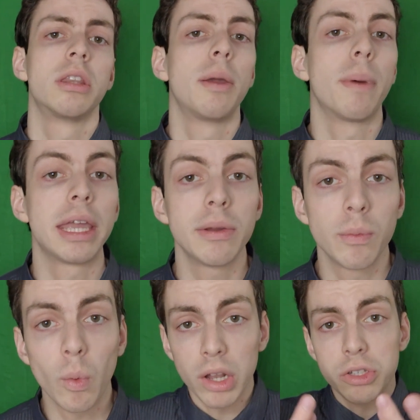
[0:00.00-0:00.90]
they
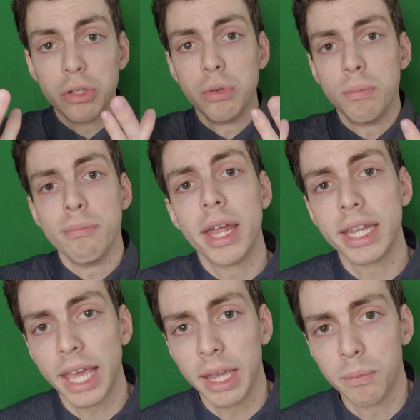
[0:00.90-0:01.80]
might want to
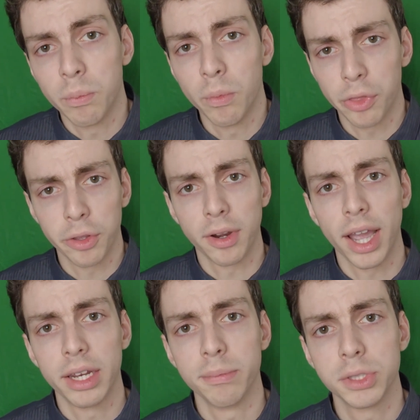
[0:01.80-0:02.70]
metagame with
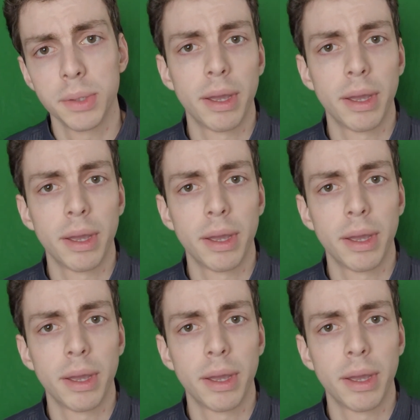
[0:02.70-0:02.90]
their items.